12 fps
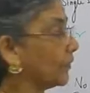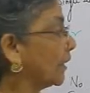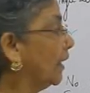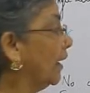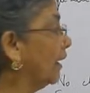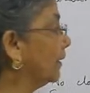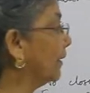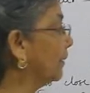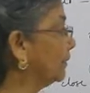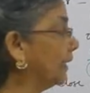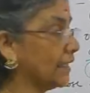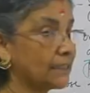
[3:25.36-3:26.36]
And
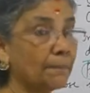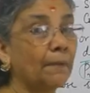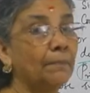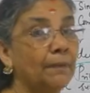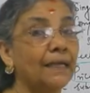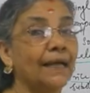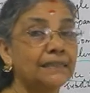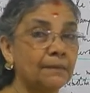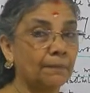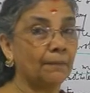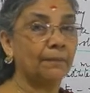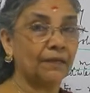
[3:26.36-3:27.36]
that is a
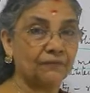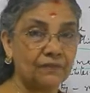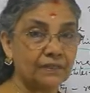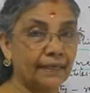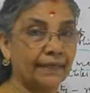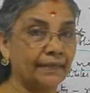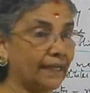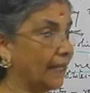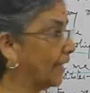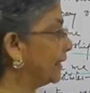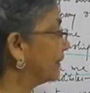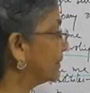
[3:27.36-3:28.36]
public facility. The
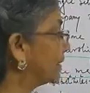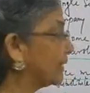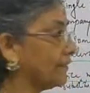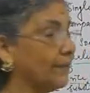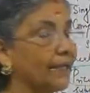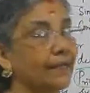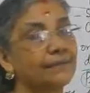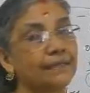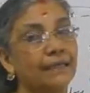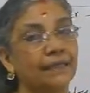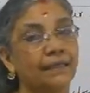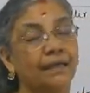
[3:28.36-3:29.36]
electricity, we can see
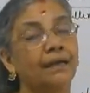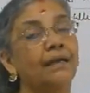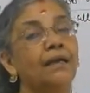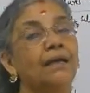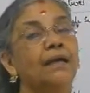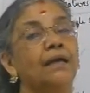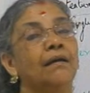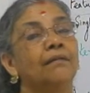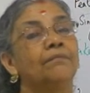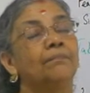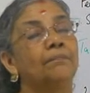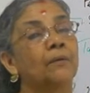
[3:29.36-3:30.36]
that
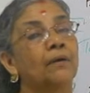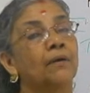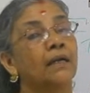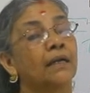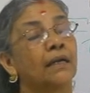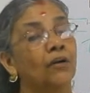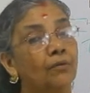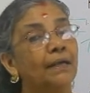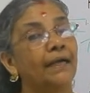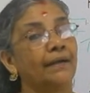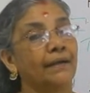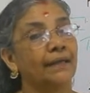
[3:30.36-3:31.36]
the
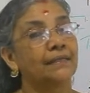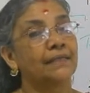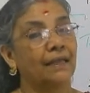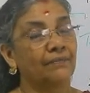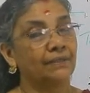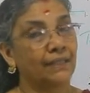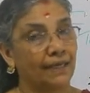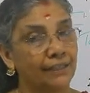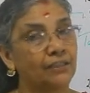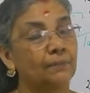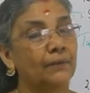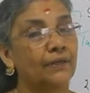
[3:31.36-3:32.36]
government is having the
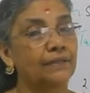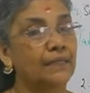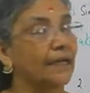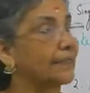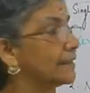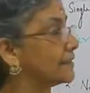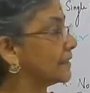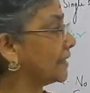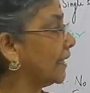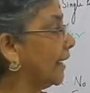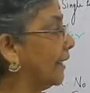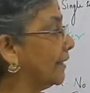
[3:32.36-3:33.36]
right to produce
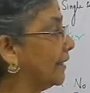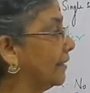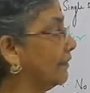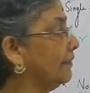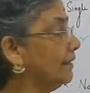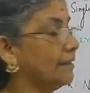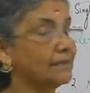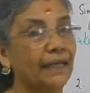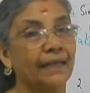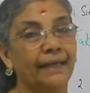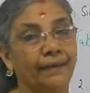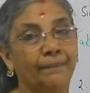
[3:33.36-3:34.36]
electricity and
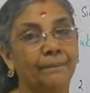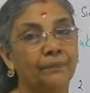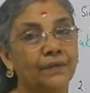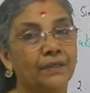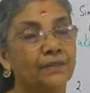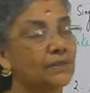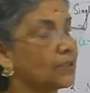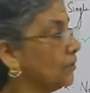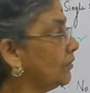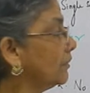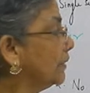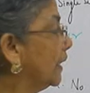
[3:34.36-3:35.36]
selling.
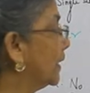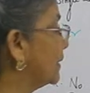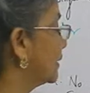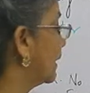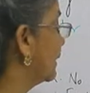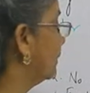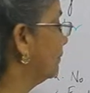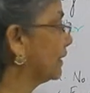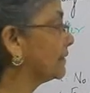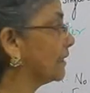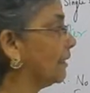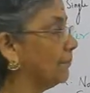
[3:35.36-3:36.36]
So that is an
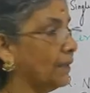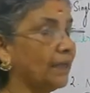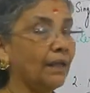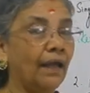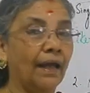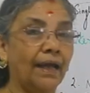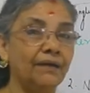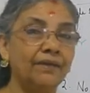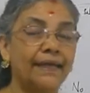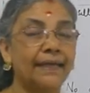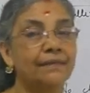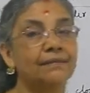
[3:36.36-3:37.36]
example, and
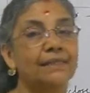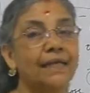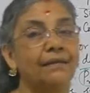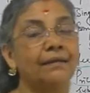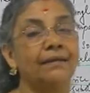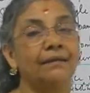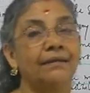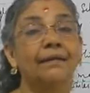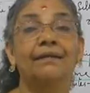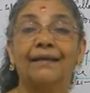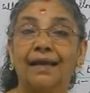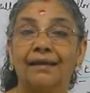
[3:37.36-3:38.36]
we can see the
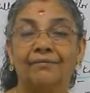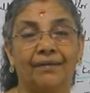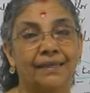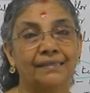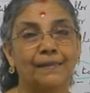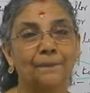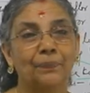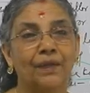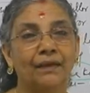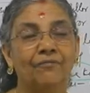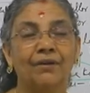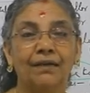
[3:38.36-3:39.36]
Indian railways.
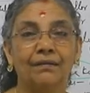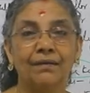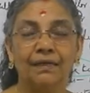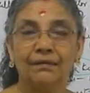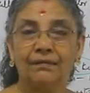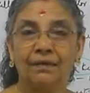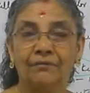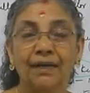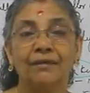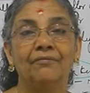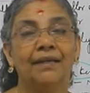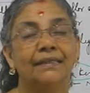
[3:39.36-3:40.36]
One
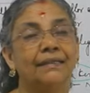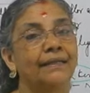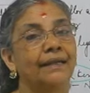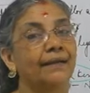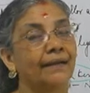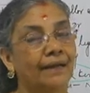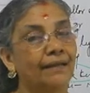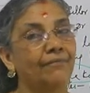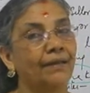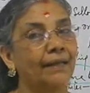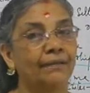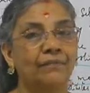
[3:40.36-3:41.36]
way the Indian
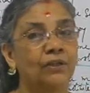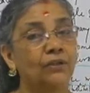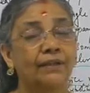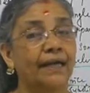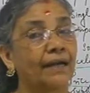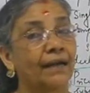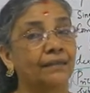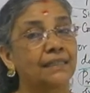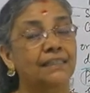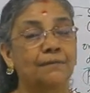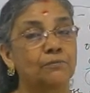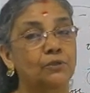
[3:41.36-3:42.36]
railway, even though there are other
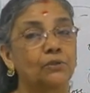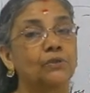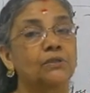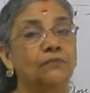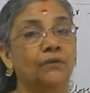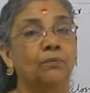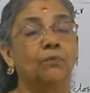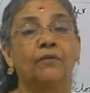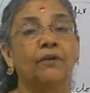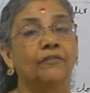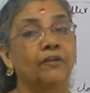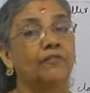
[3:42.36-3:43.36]
substitutes for
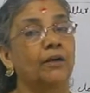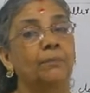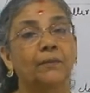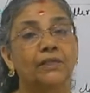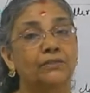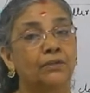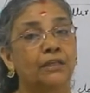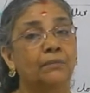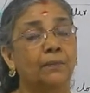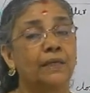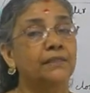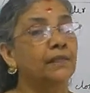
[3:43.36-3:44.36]
moving from one place to another
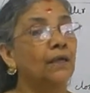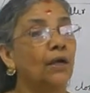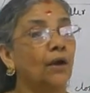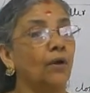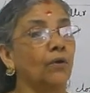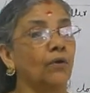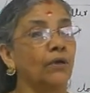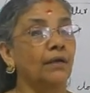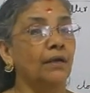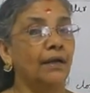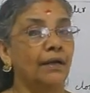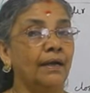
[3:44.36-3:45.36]
place
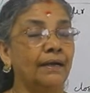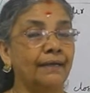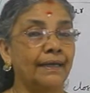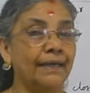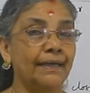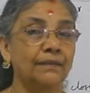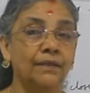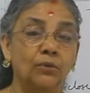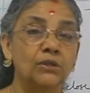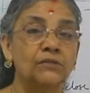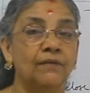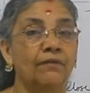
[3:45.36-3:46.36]
or taking the
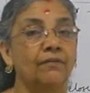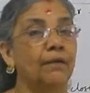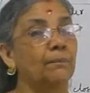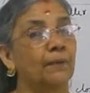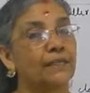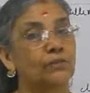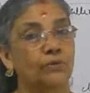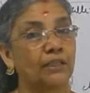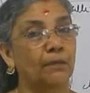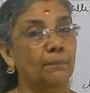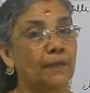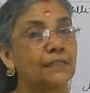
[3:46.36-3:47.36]
goods from one place to
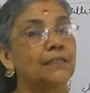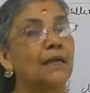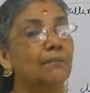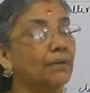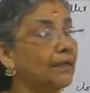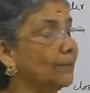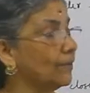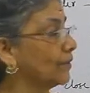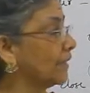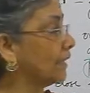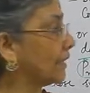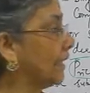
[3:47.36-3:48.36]
another place, but you know
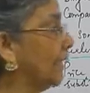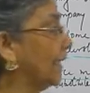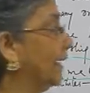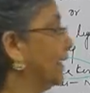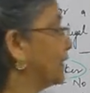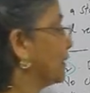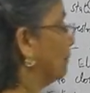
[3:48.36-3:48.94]
that it is a